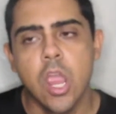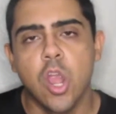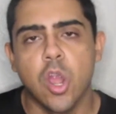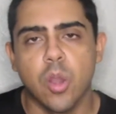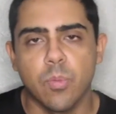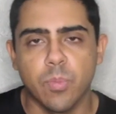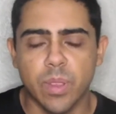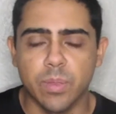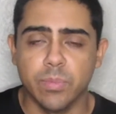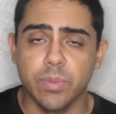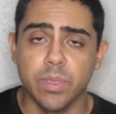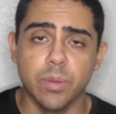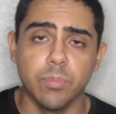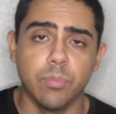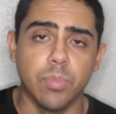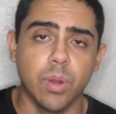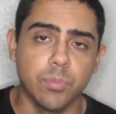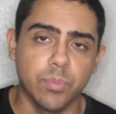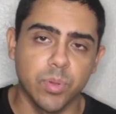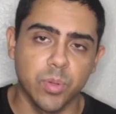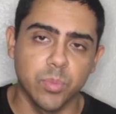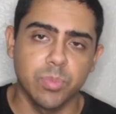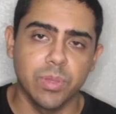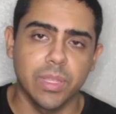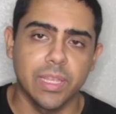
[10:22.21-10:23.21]
or maybe a
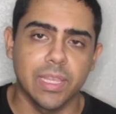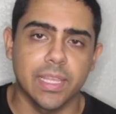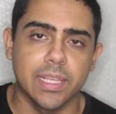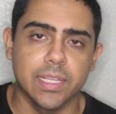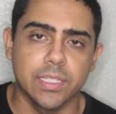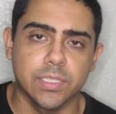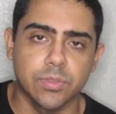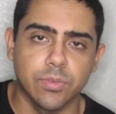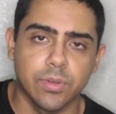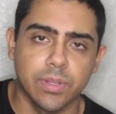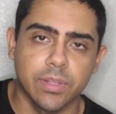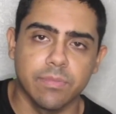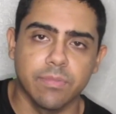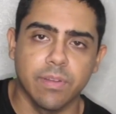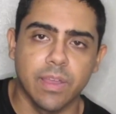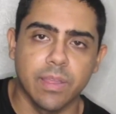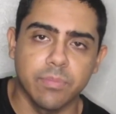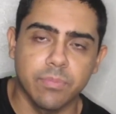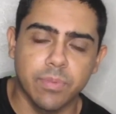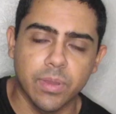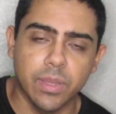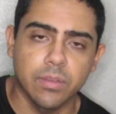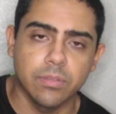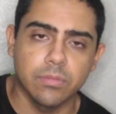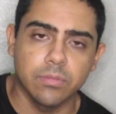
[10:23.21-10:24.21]
bumper plate, like a
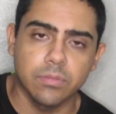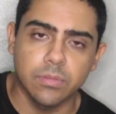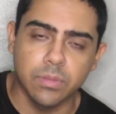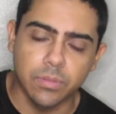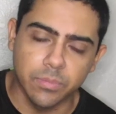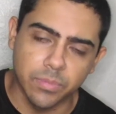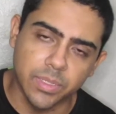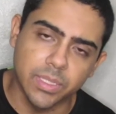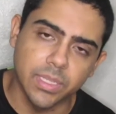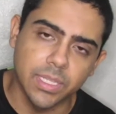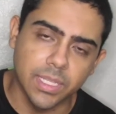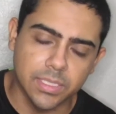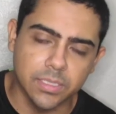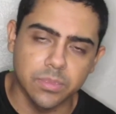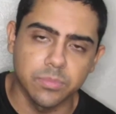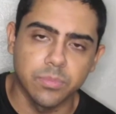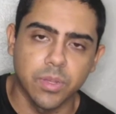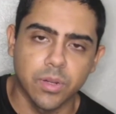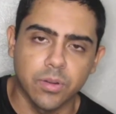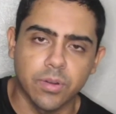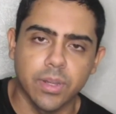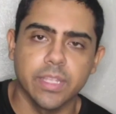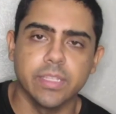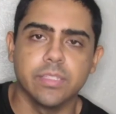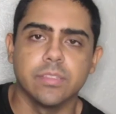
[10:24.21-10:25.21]
25-pound. I mean, that's
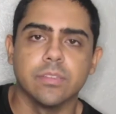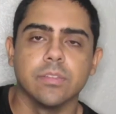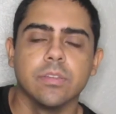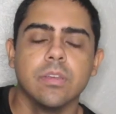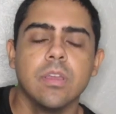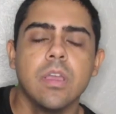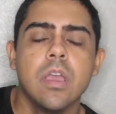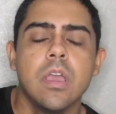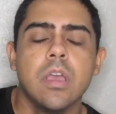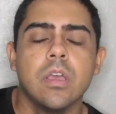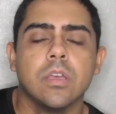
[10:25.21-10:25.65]
about right too.